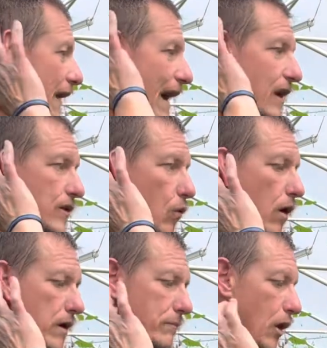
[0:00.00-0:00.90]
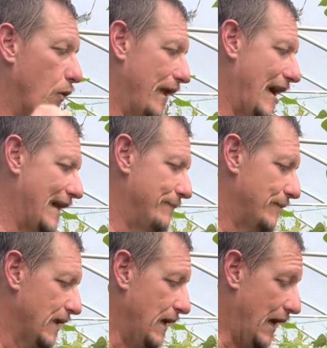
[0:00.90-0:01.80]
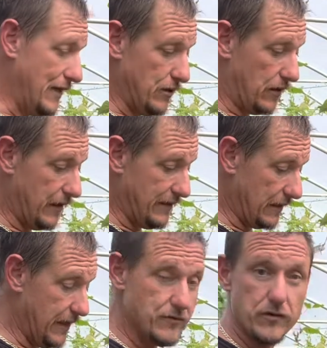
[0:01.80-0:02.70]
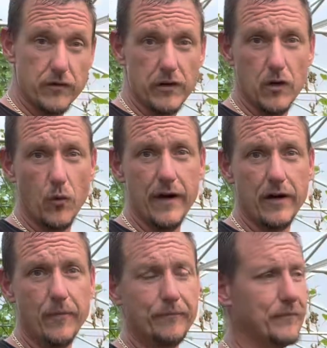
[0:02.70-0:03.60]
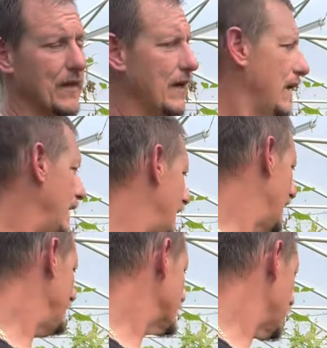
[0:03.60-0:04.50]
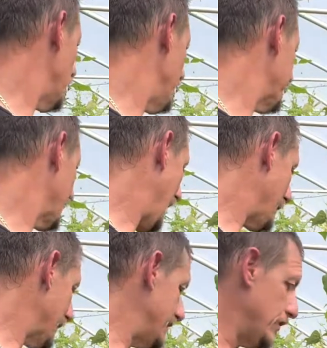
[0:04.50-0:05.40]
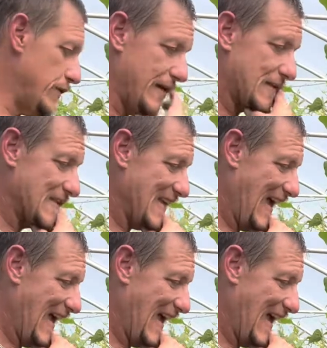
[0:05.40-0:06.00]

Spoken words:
air and the water blowing at it, and you'll clean the leaves really, really well. So I'm going to do this